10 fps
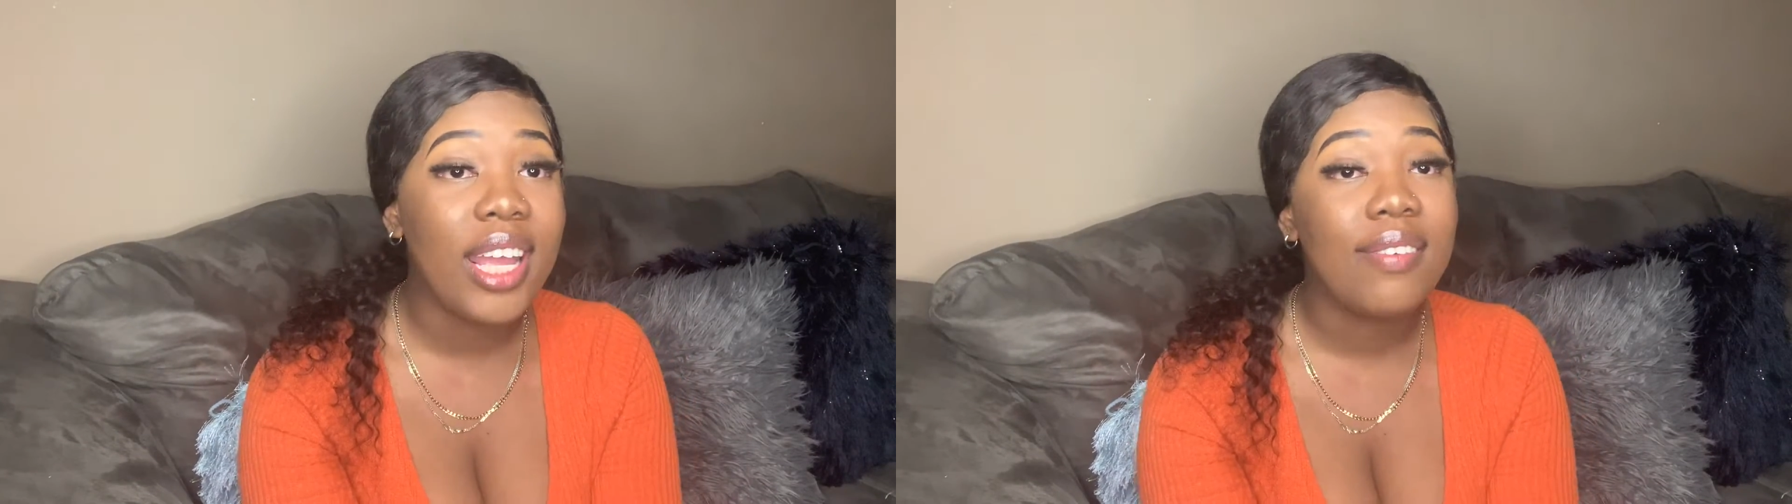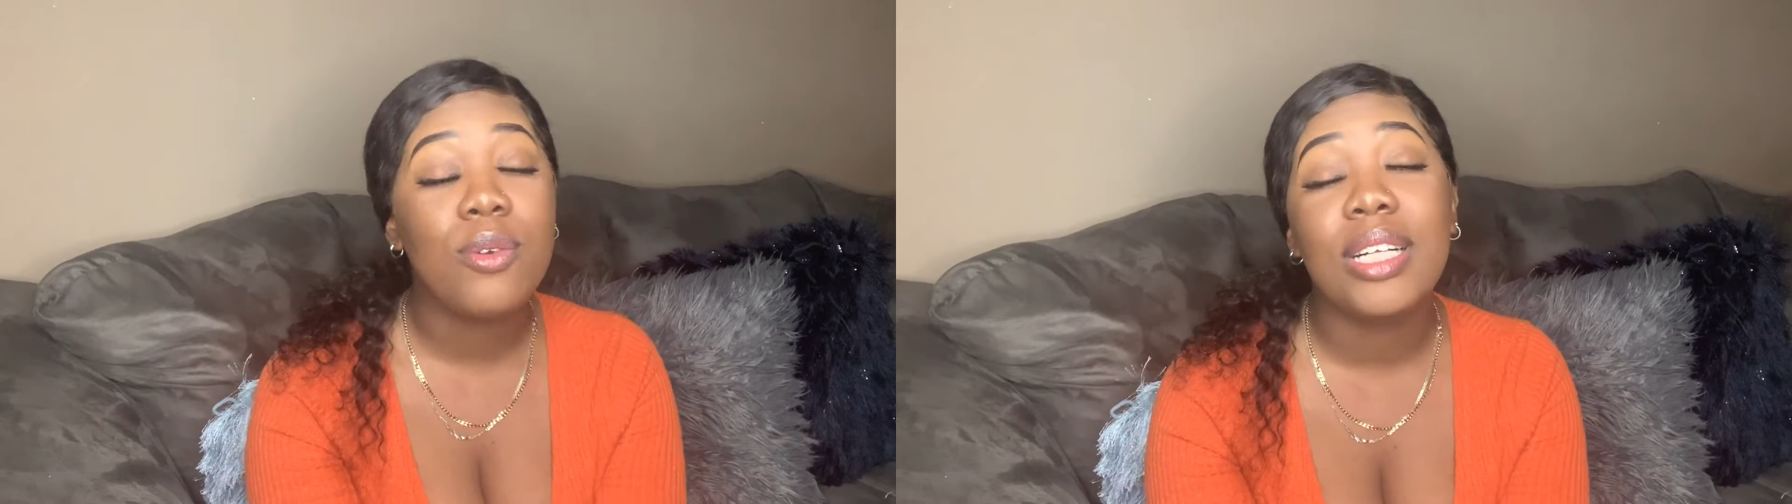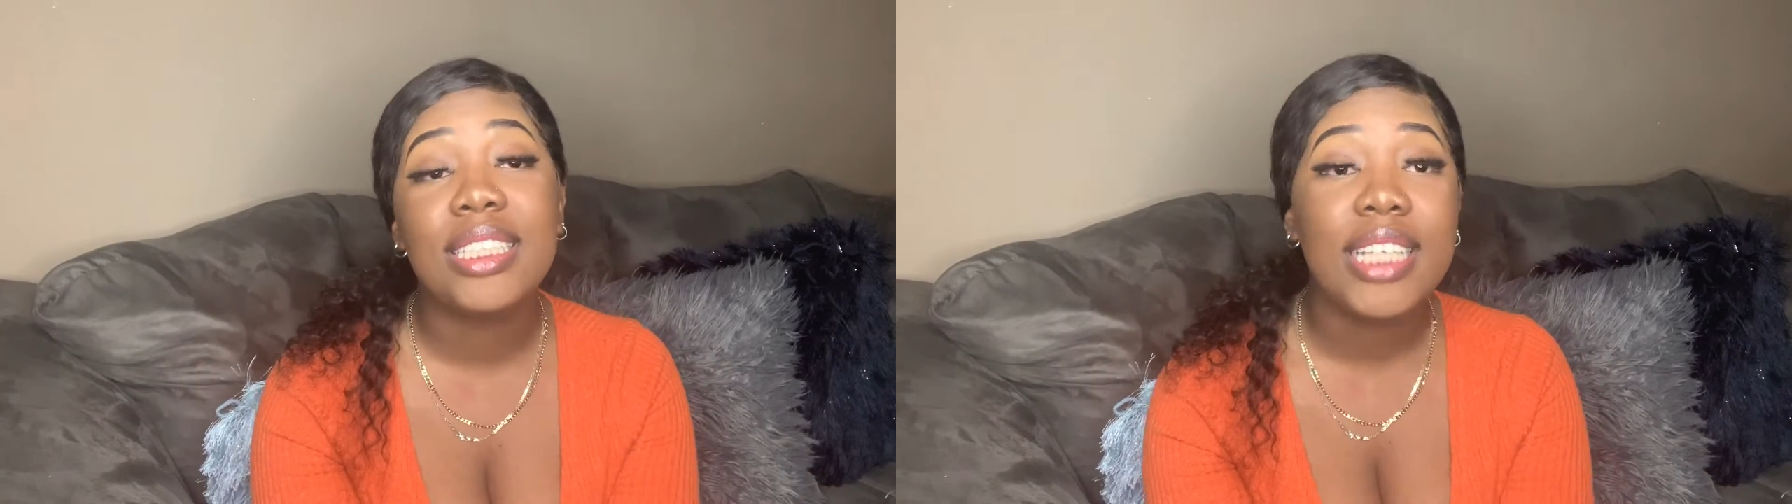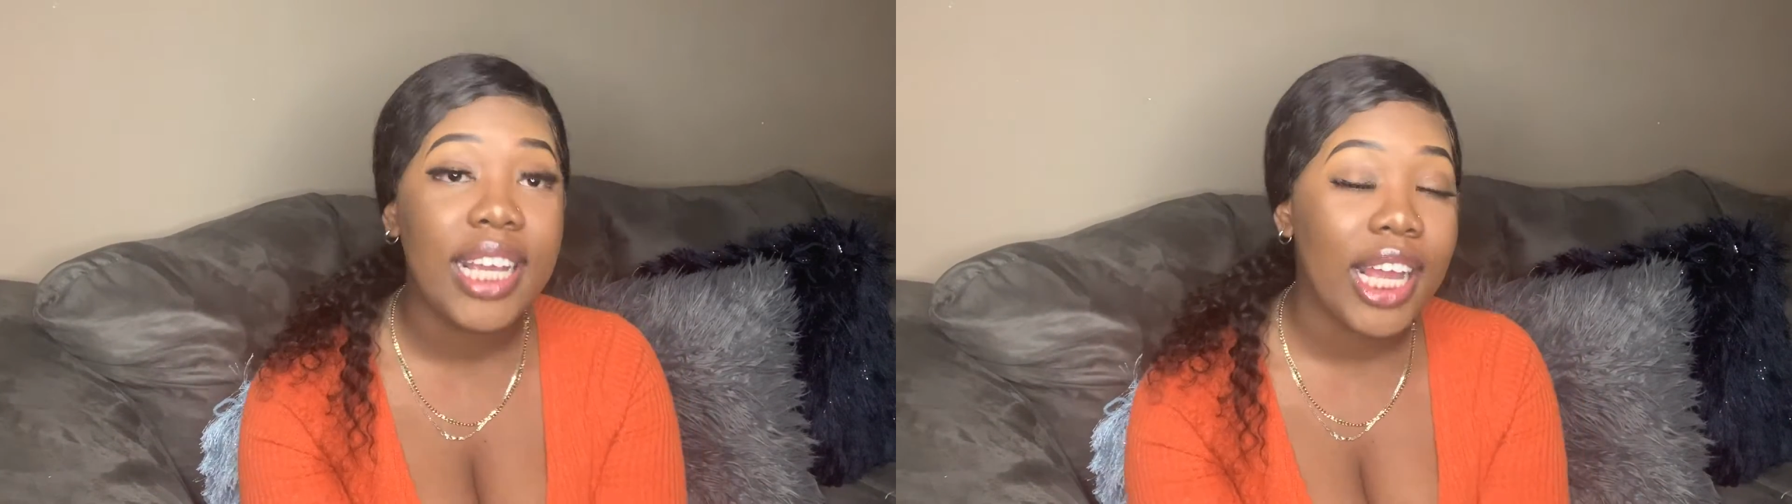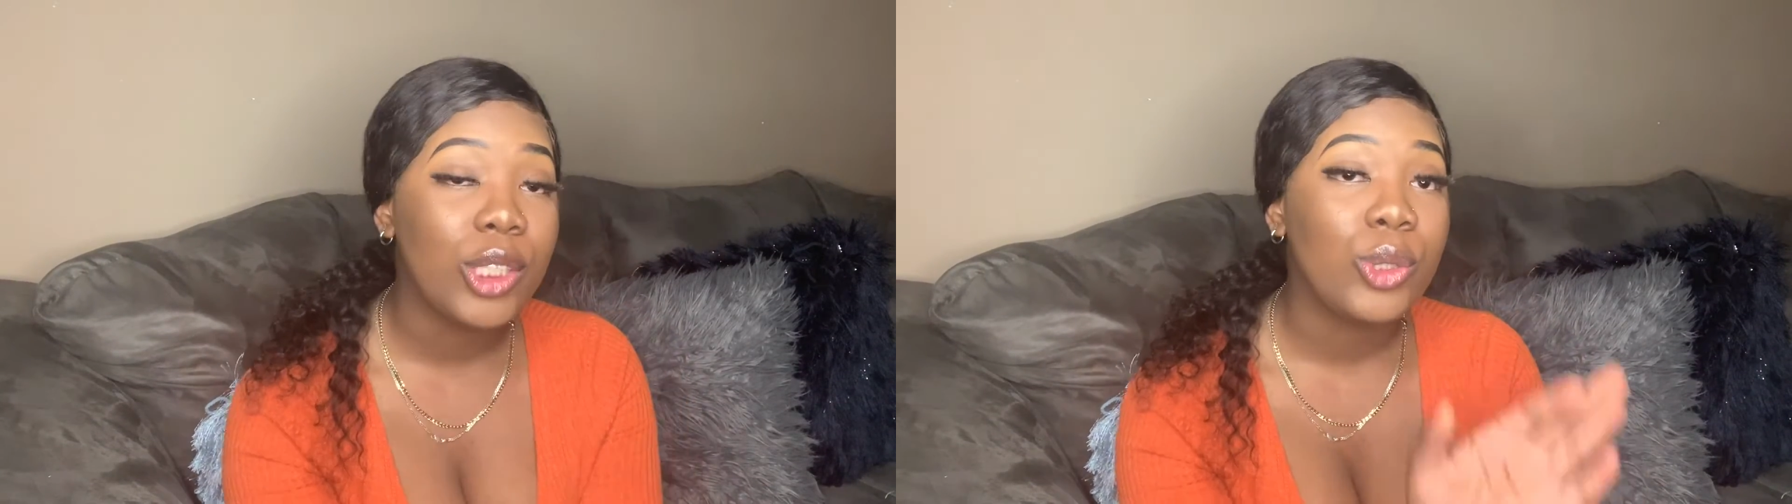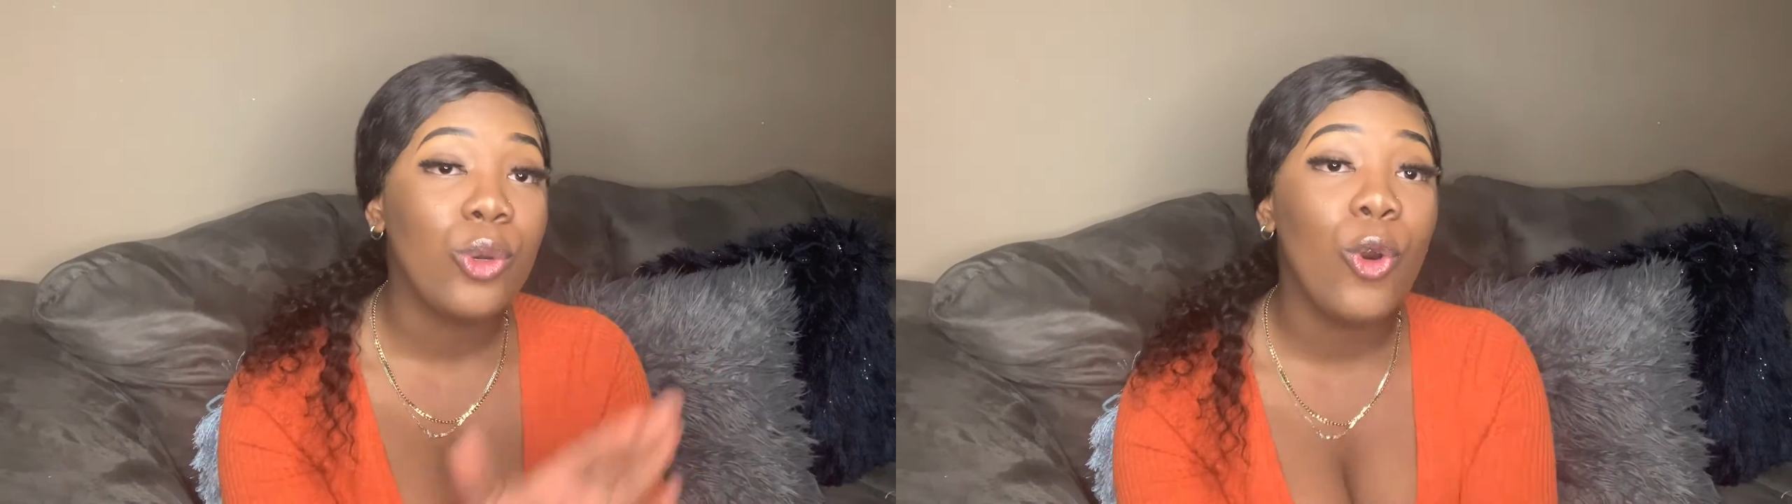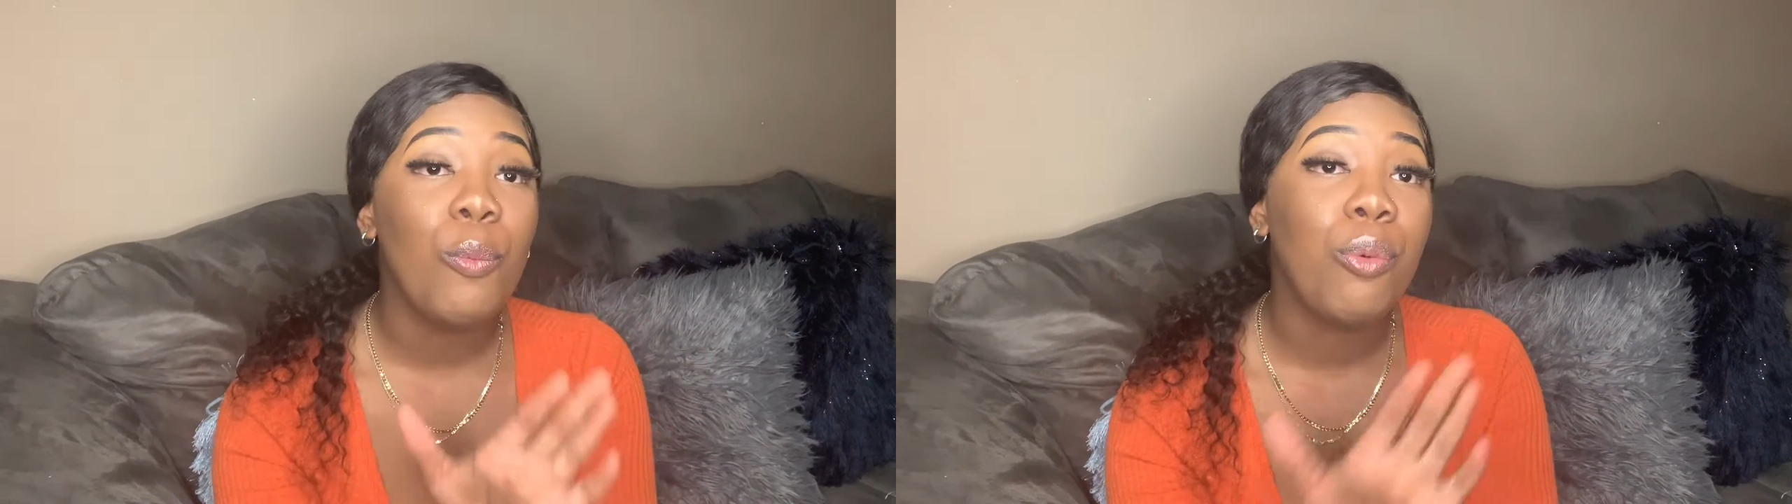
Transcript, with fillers: give you a ticket in two